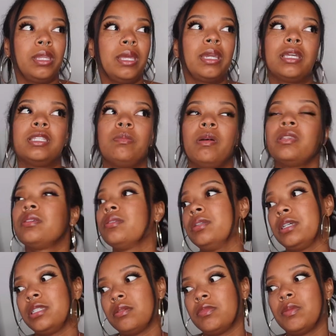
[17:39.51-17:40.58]
Like, it depends on the
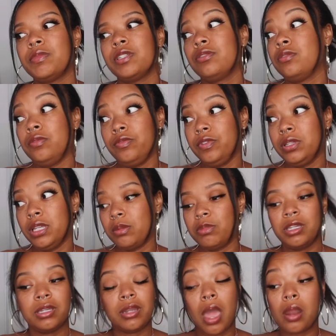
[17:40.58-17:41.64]
day. Sometimes I don't feel like
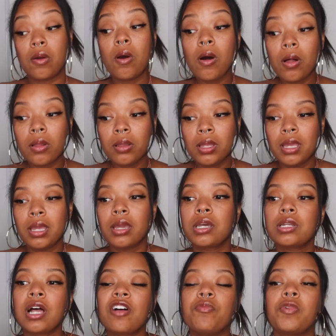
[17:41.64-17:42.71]
being it at all
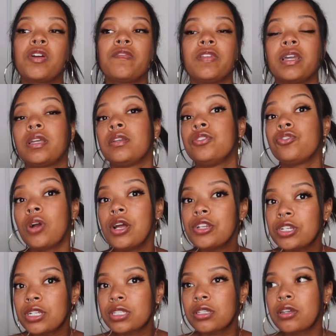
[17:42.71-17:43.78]
and I'll have more of like an
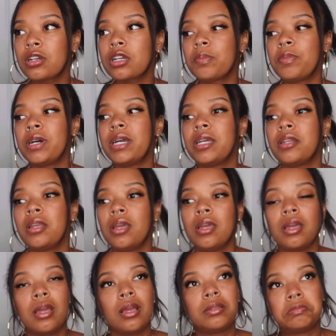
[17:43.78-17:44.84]
androgynous look, but
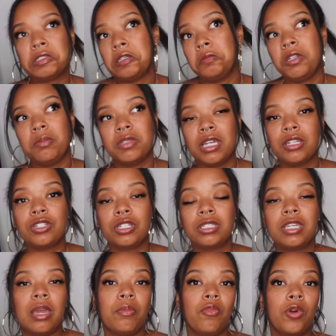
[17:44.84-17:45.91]
sometimes I
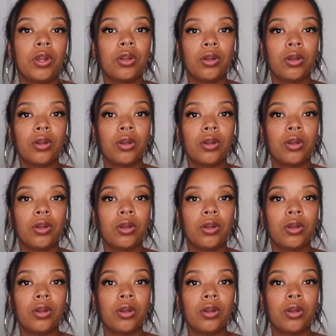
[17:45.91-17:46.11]
just get more